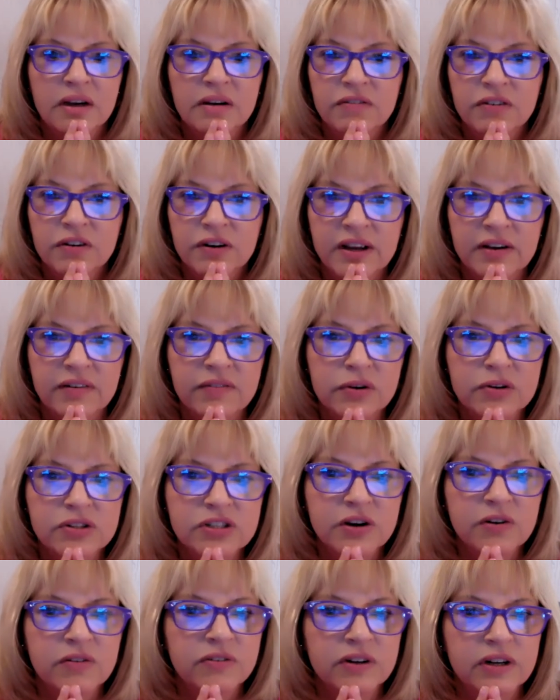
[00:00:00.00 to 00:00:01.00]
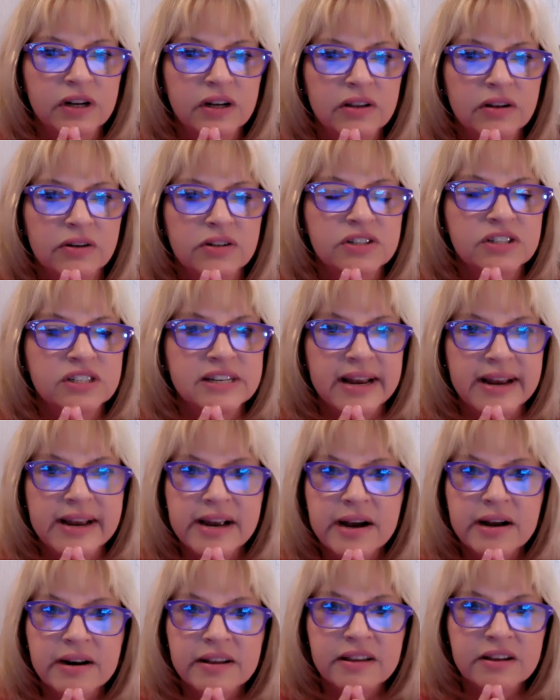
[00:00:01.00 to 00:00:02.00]
Forgive yourself and others. Stay
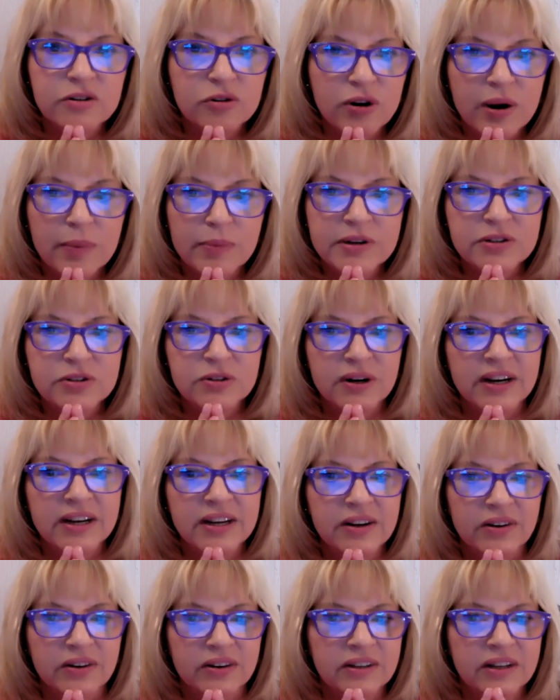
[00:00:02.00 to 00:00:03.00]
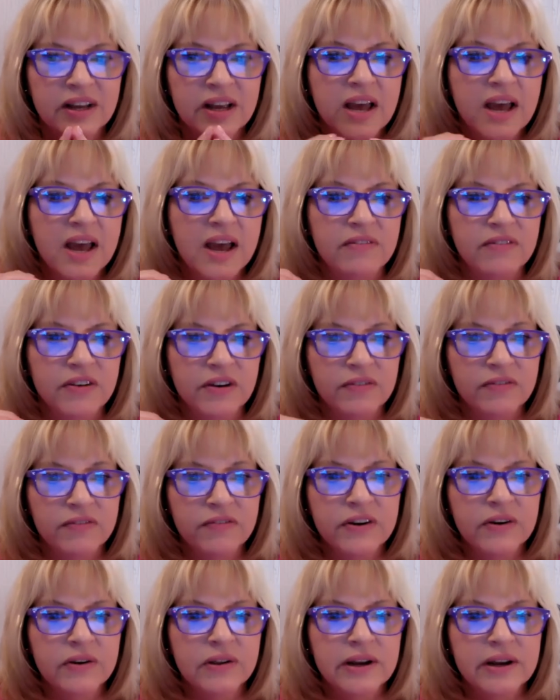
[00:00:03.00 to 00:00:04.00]
out of the drama triangle. If you
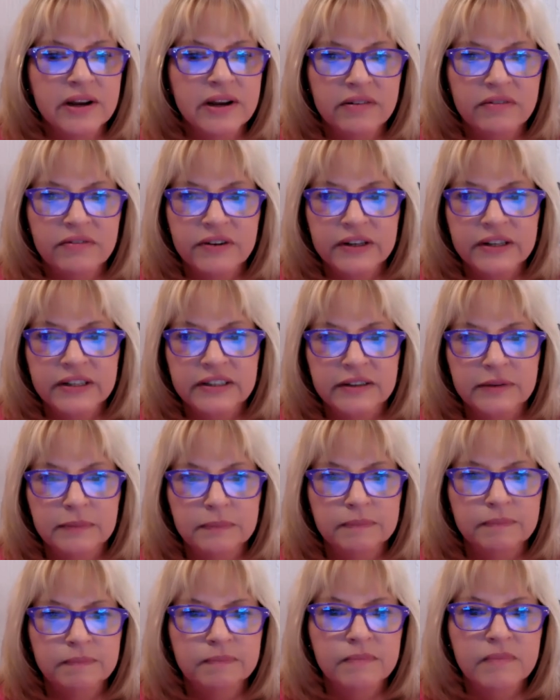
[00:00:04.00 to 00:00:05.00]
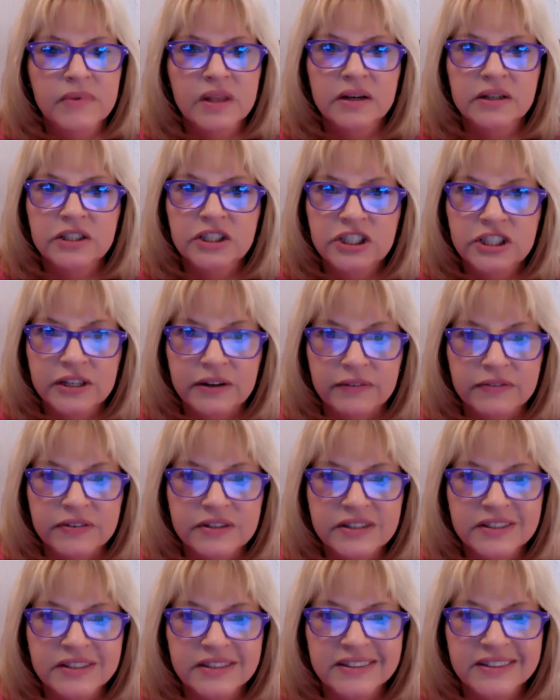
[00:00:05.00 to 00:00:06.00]
feel like a victim,
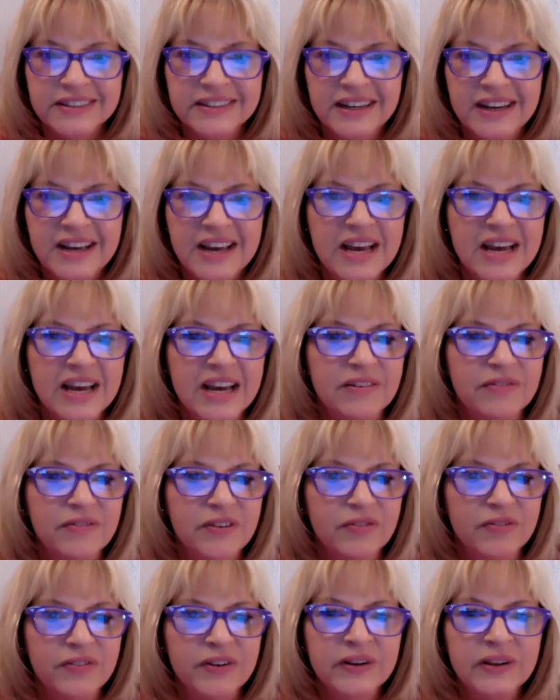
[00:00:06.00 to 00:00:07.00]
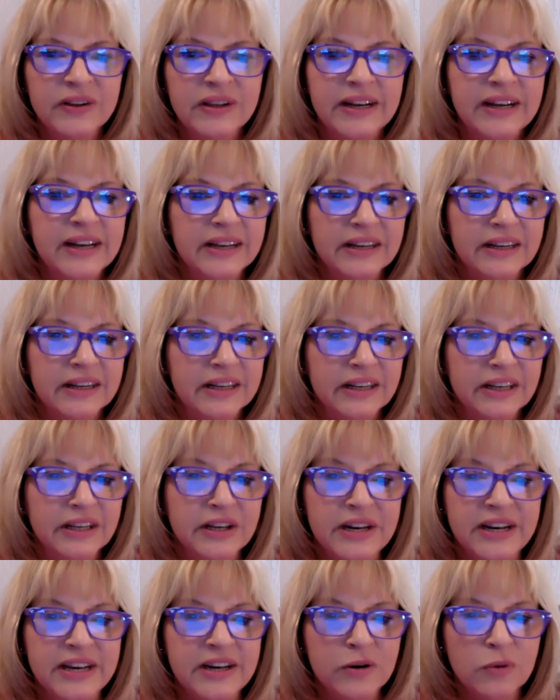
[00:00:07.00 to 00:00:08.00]
shift. If you feel like
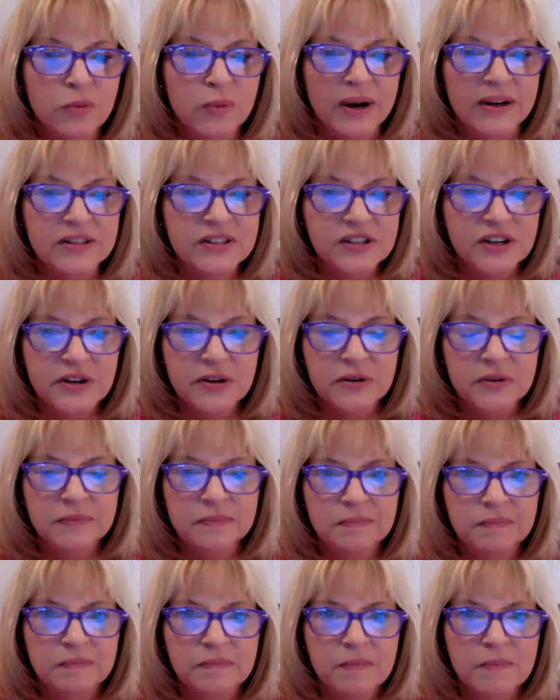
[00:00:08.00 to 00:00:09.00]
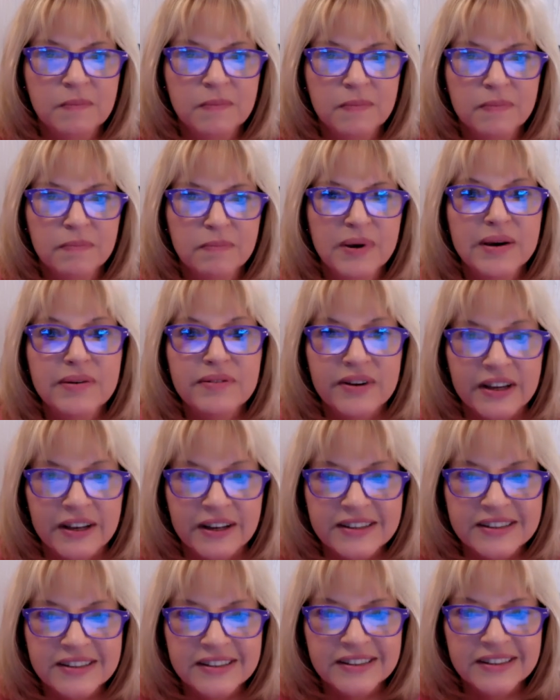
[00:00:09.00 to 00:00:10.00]
you need to rescue,
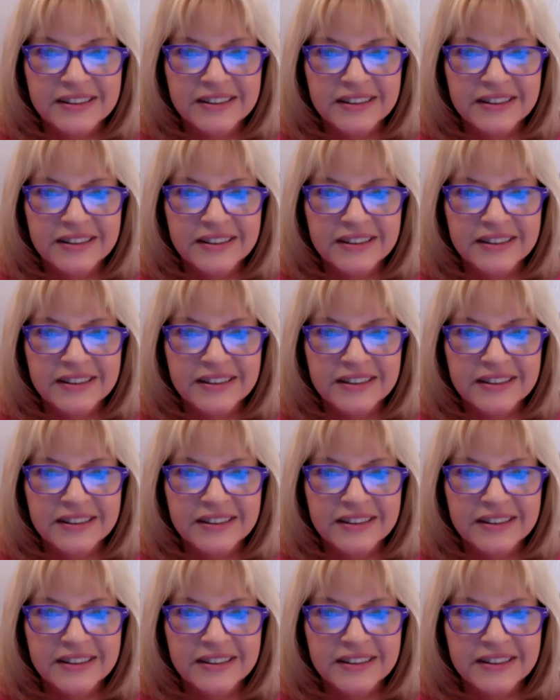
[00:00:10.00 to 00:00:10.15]
pivot.